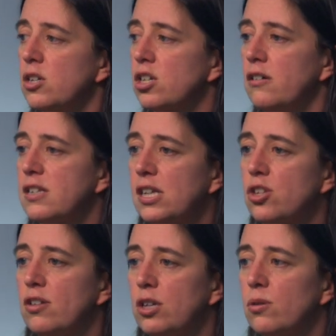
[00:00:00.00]
which are
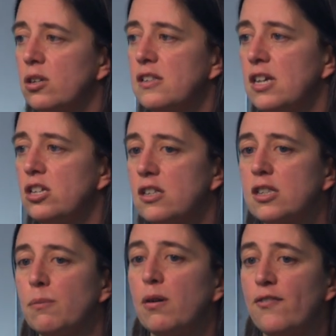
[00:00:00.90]
essentially
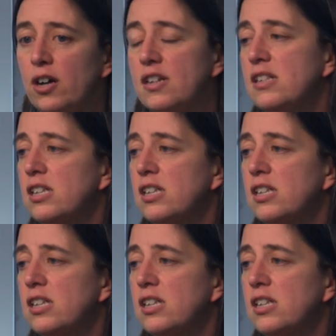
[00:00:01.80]
organisations that provide